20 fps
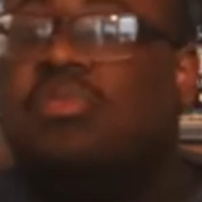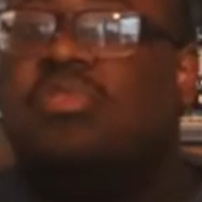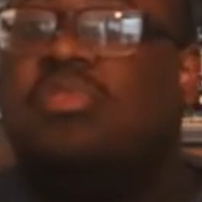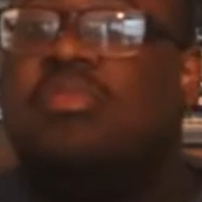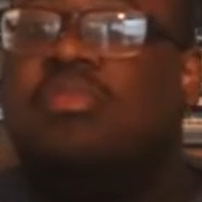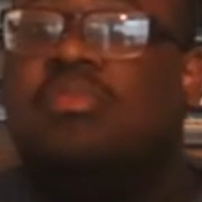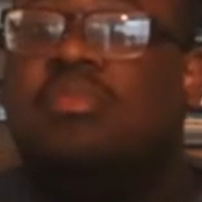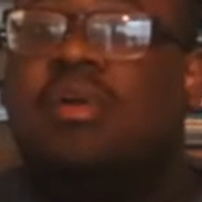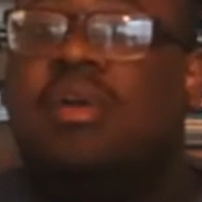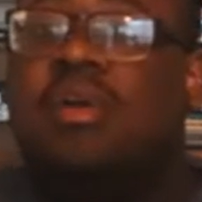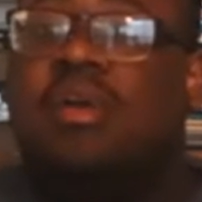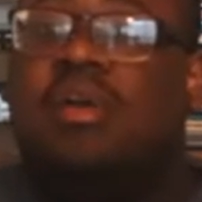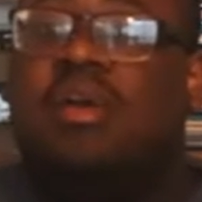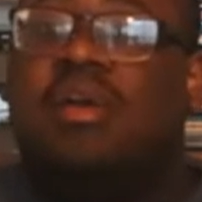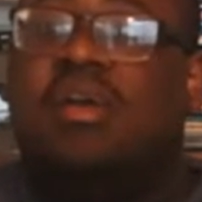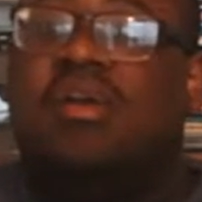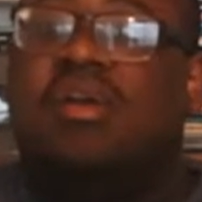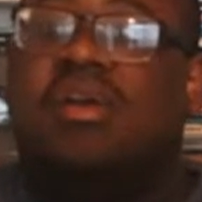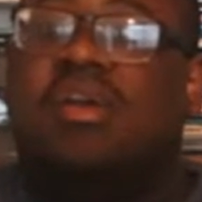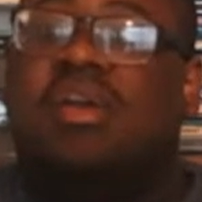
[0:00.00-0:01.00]
them
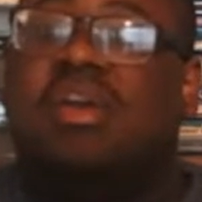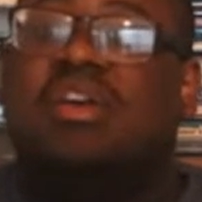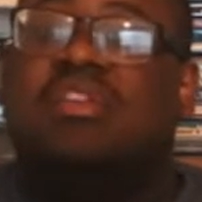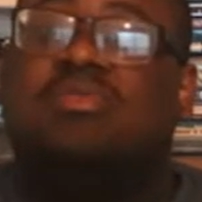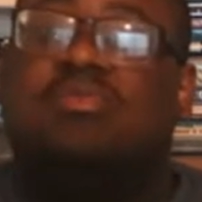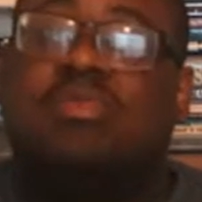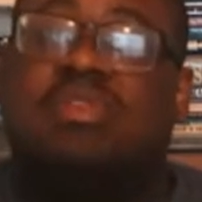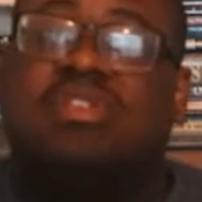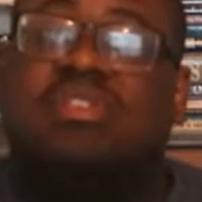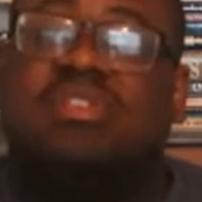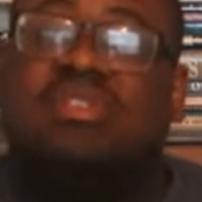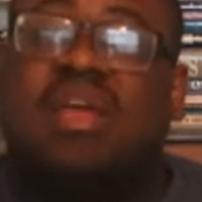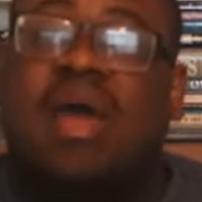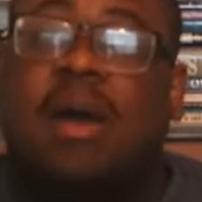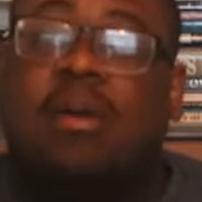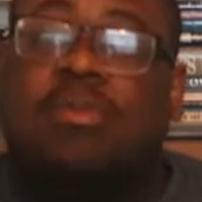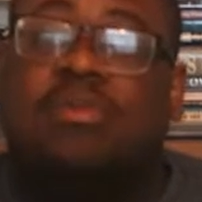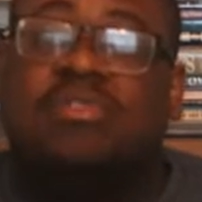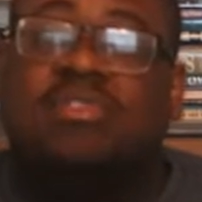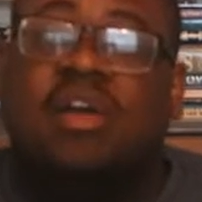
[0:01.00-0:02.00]
as we
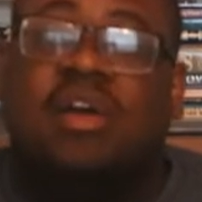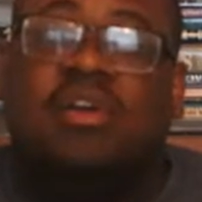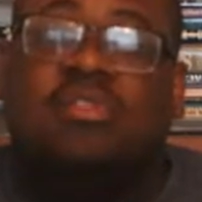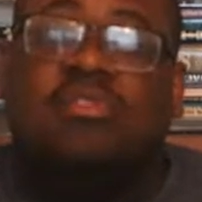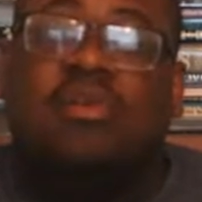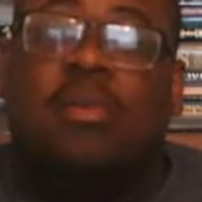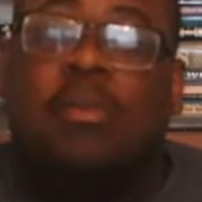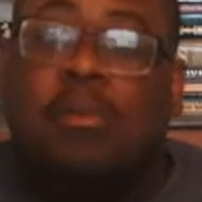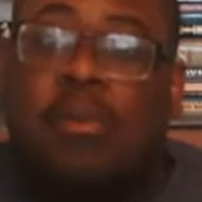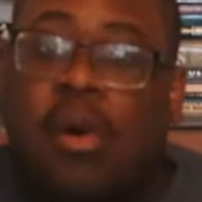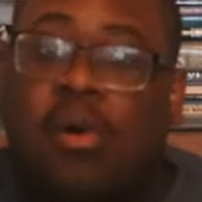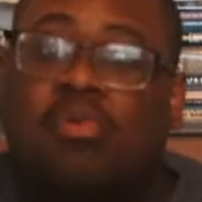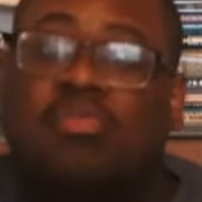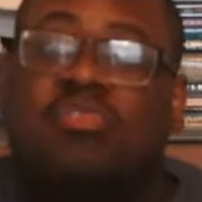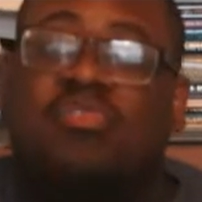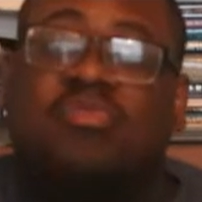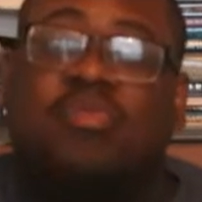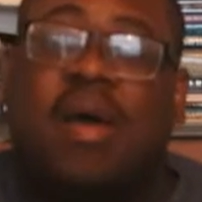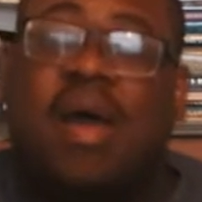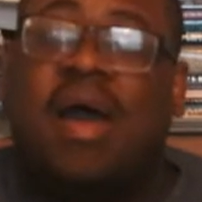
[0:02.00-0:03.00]
establish their
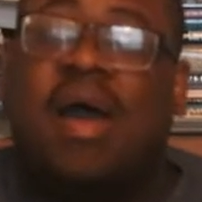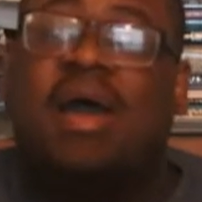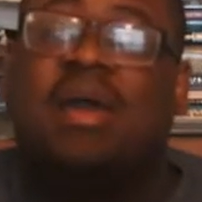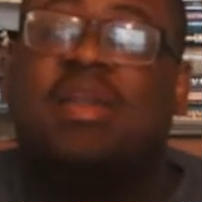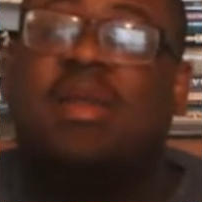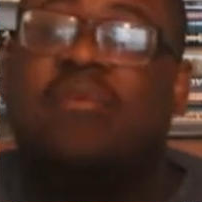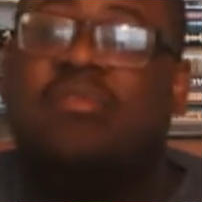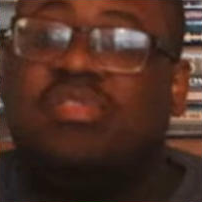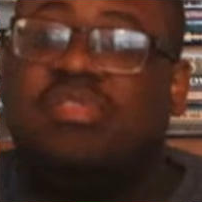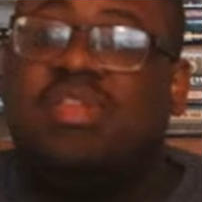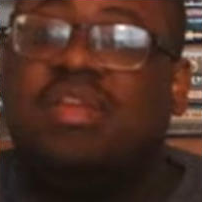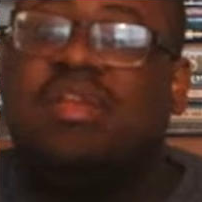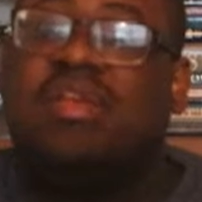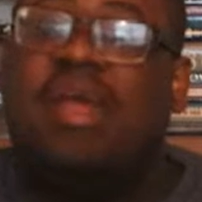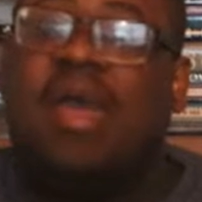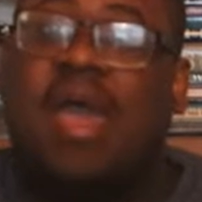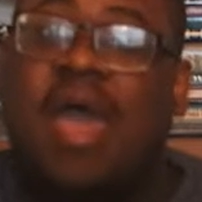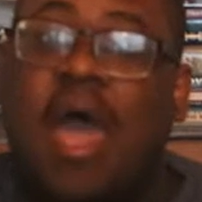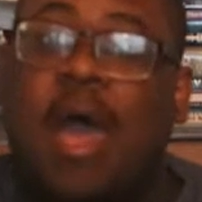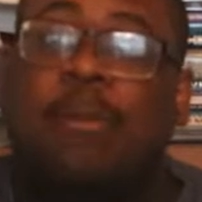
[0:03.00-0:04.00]
motives behind everything
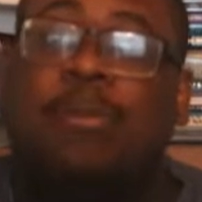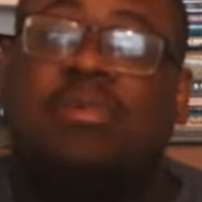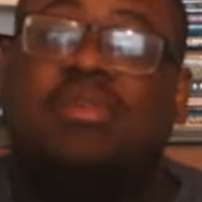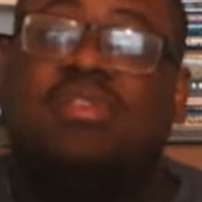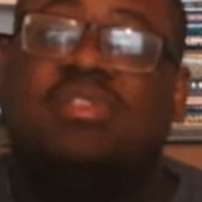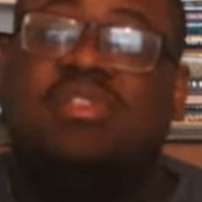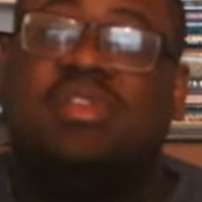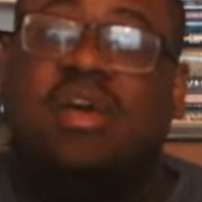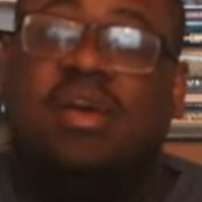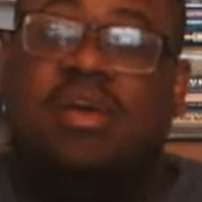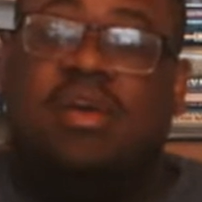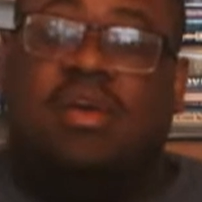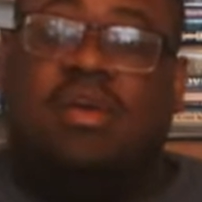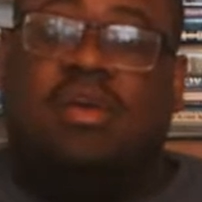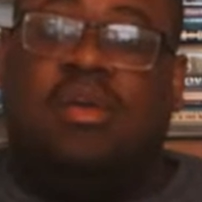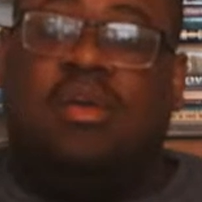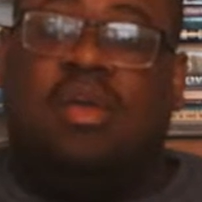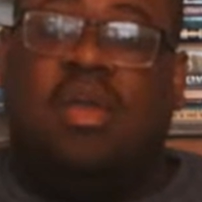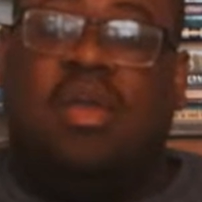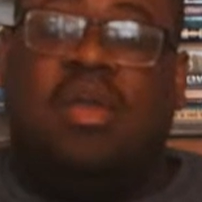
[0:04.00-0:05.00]
that happens,
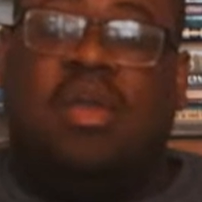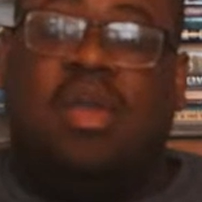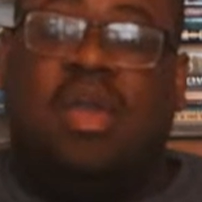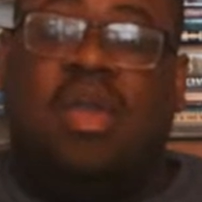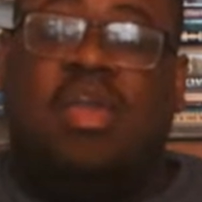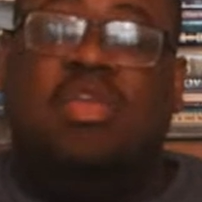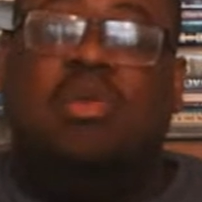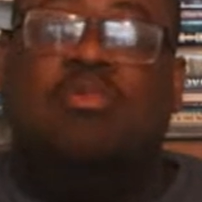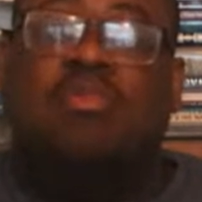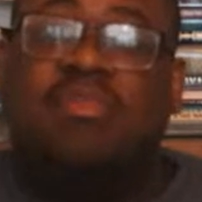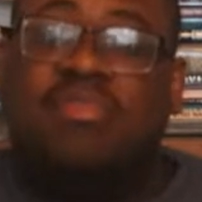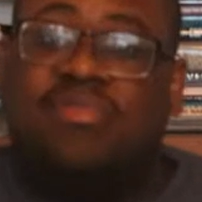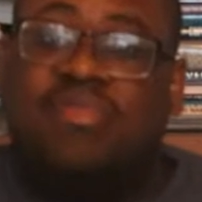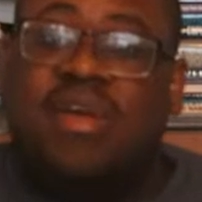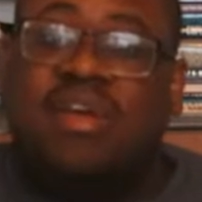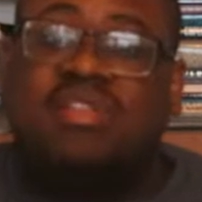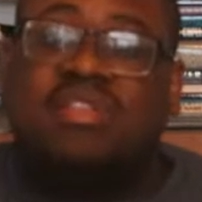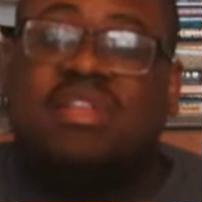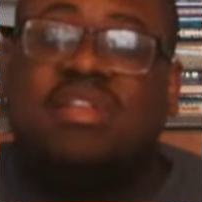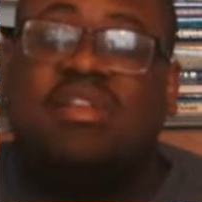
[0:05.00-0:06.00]
and you
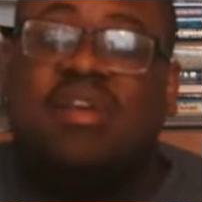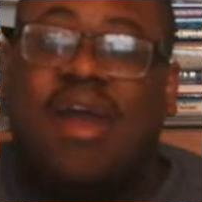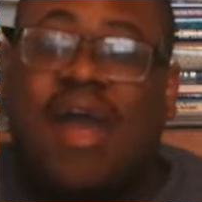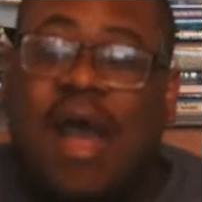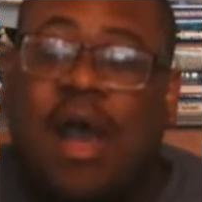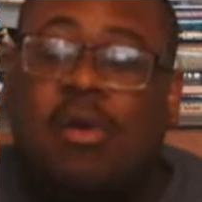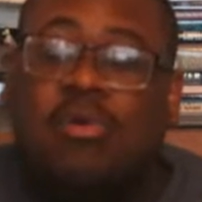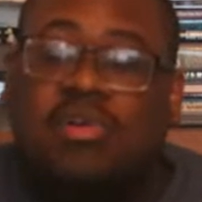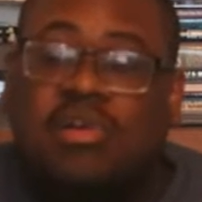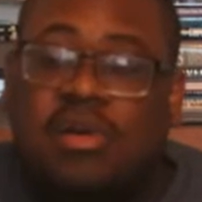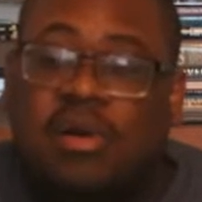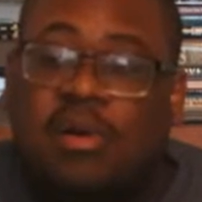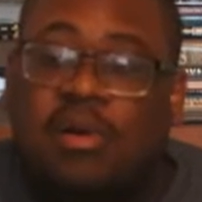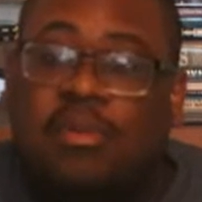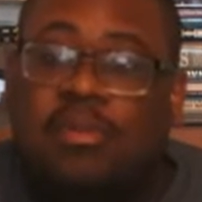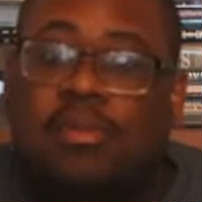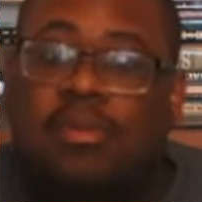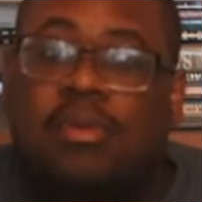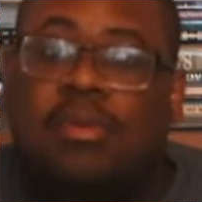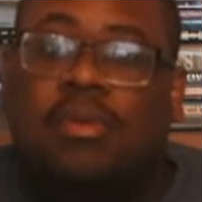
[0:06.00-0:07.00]
invest in their outcome.